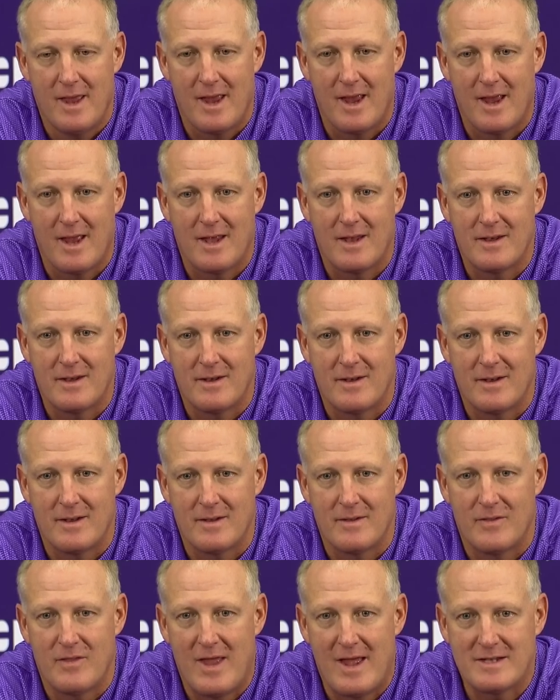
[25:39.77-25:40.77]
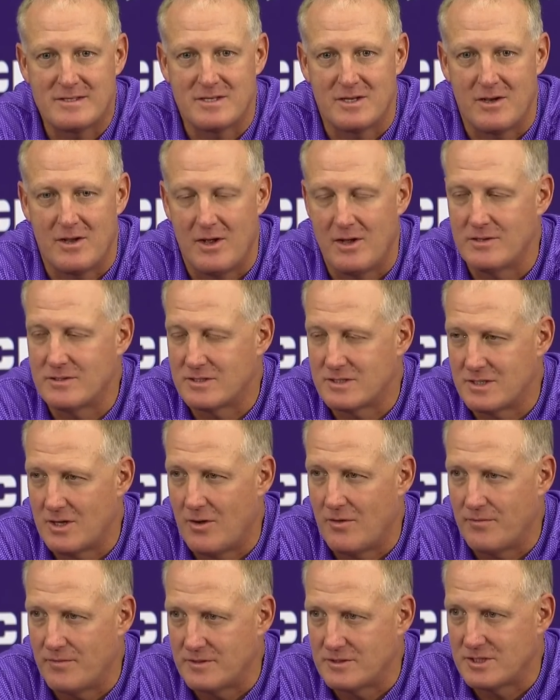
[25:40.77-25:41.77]
And that's an
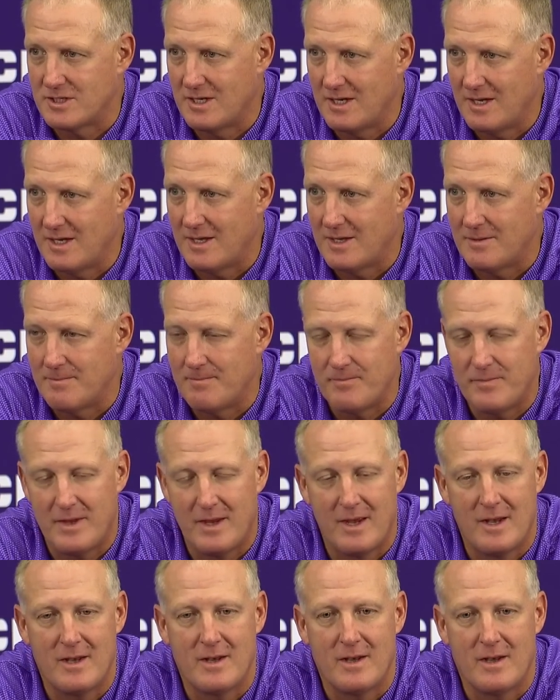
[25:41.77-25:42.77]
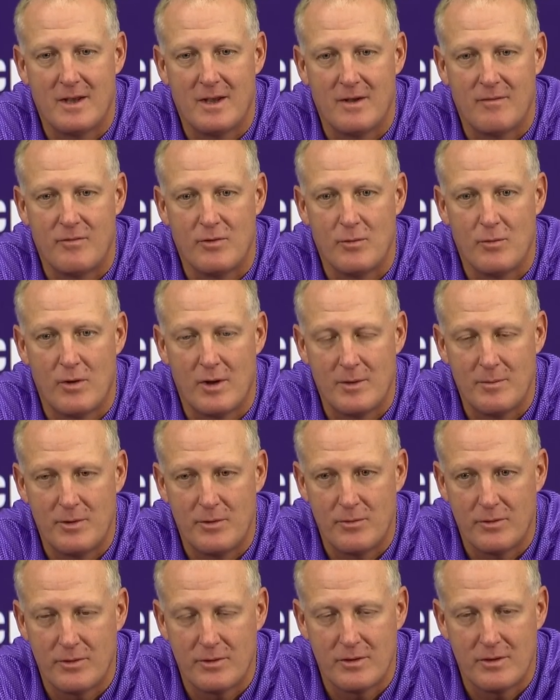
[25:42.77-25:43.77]
unselfish kid. And if you want to be
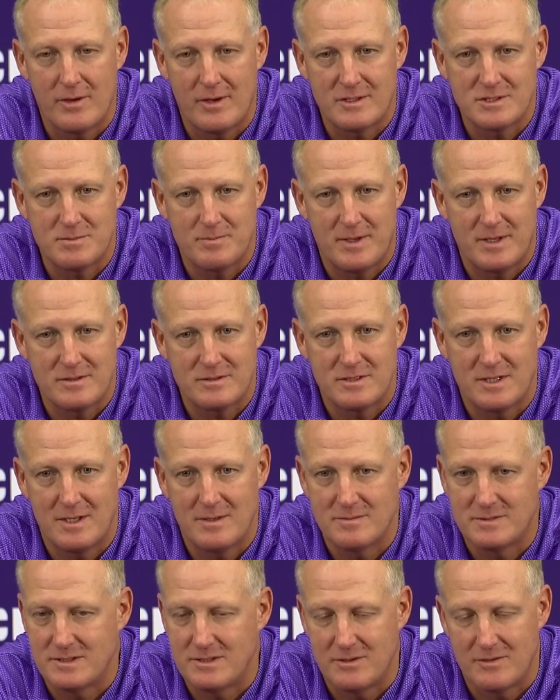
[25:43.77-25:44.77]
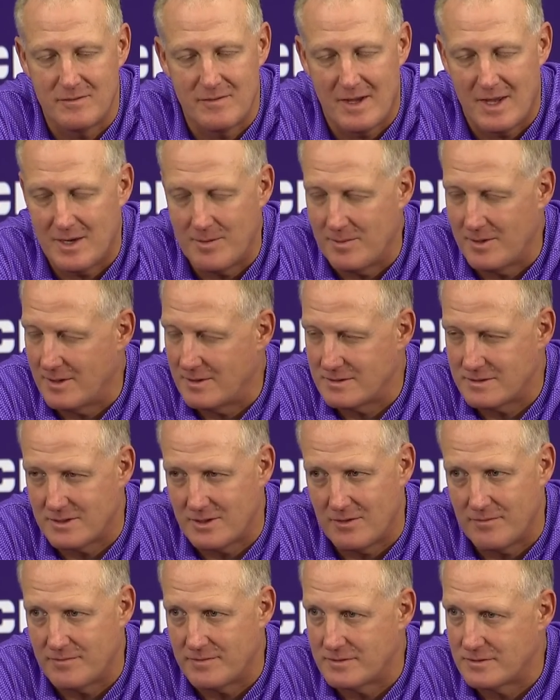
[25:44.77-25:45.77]
really good on special teams, you've got to be
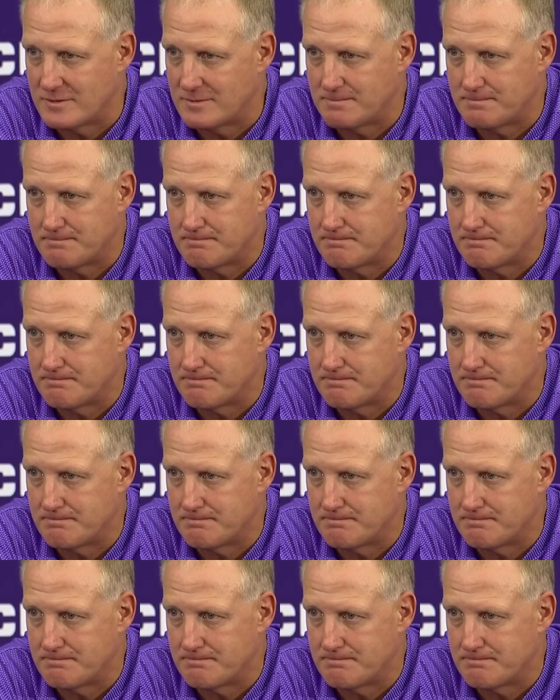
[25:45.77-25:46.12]
unselfish.